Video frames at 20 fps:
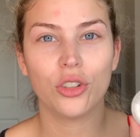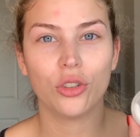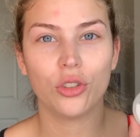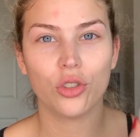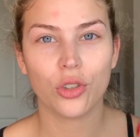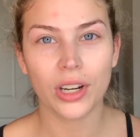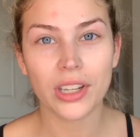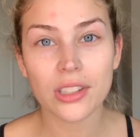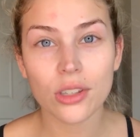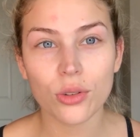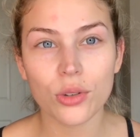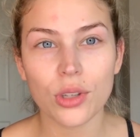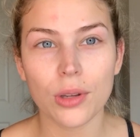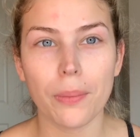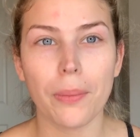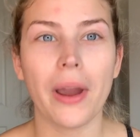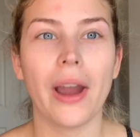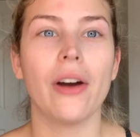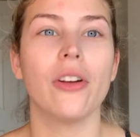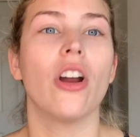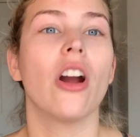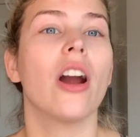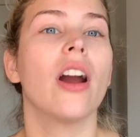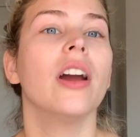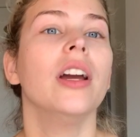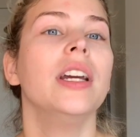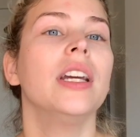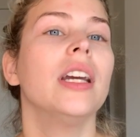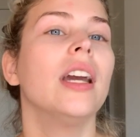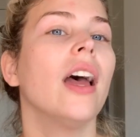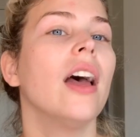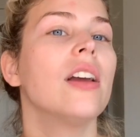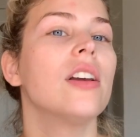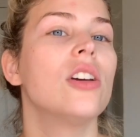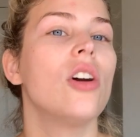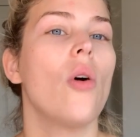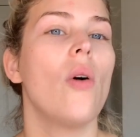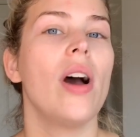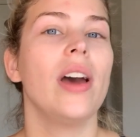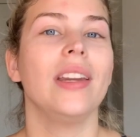translucent powder and
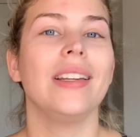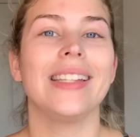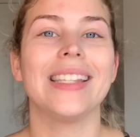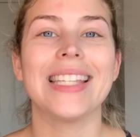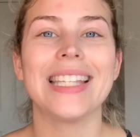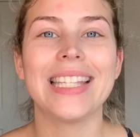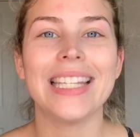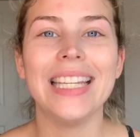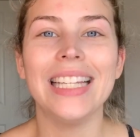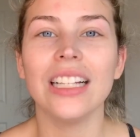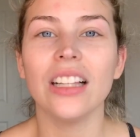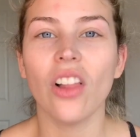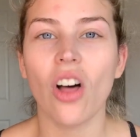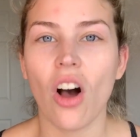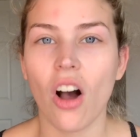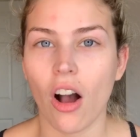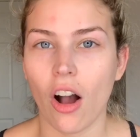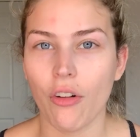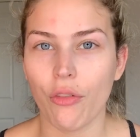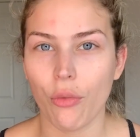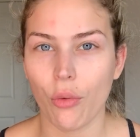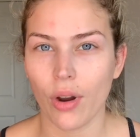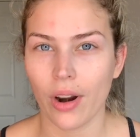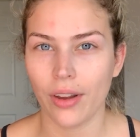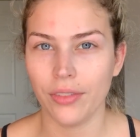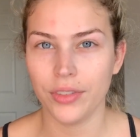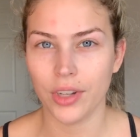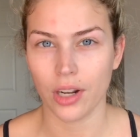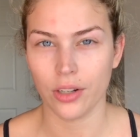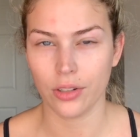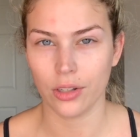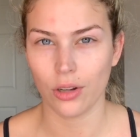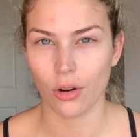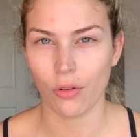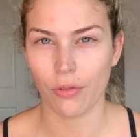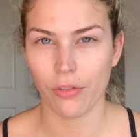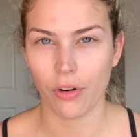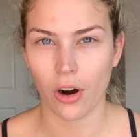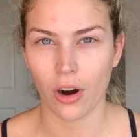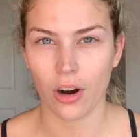go ahead and seal off what I've done
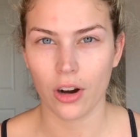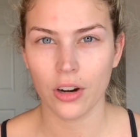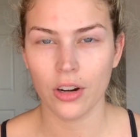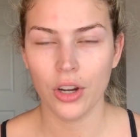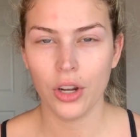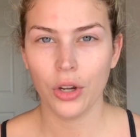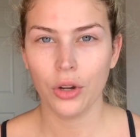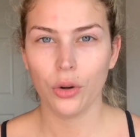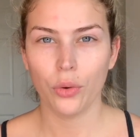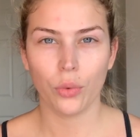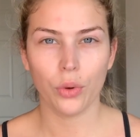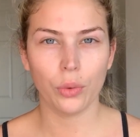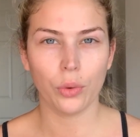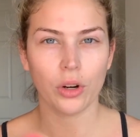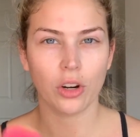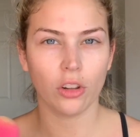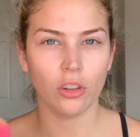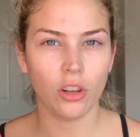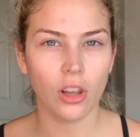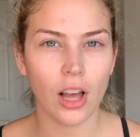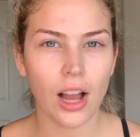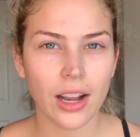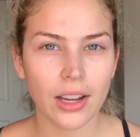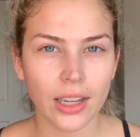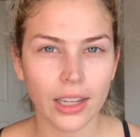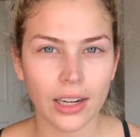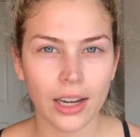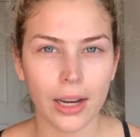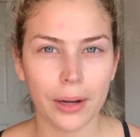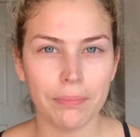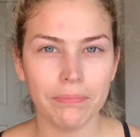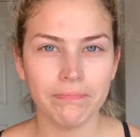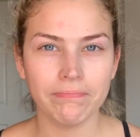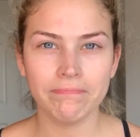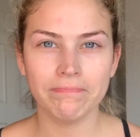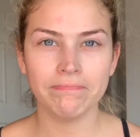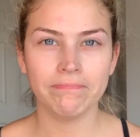so far. We wanna lock it up